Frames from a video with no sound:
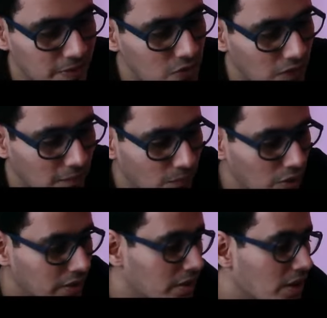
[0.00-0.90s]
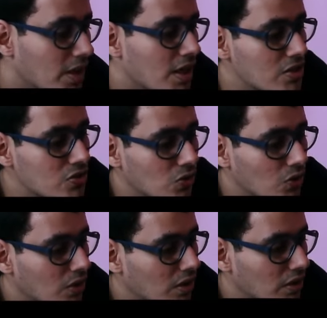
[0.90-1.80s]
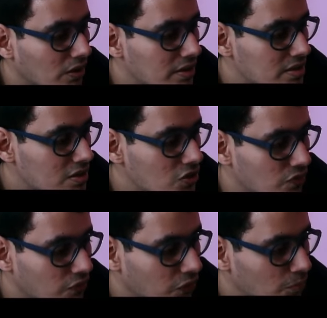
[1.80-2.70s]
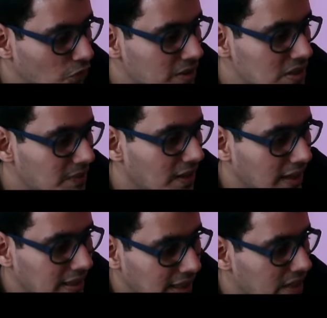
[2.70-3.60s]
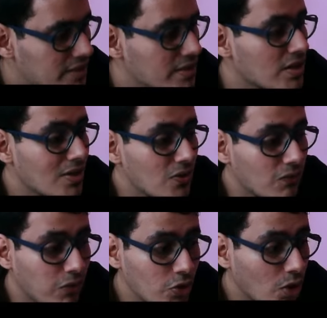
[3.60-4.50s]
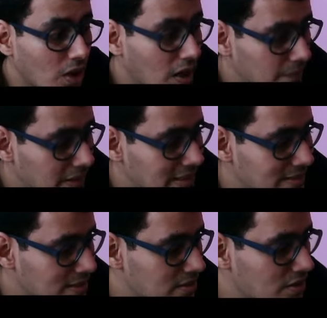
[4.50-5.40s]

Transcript: is very important. So this is for movement speed and attacks. For your armor essence,